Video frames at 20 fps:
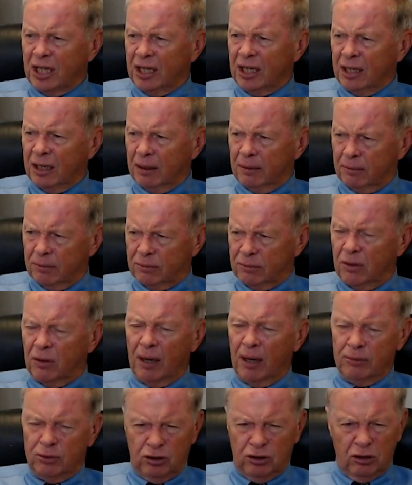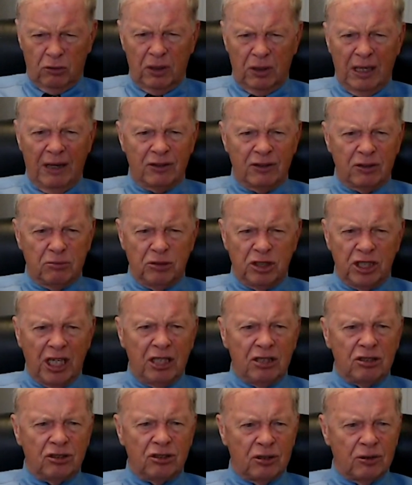and um, I'm sure we'll have some
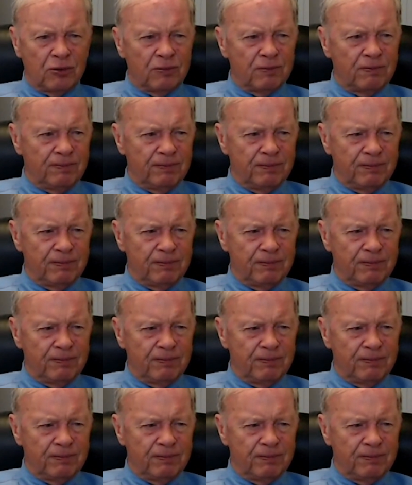changes too.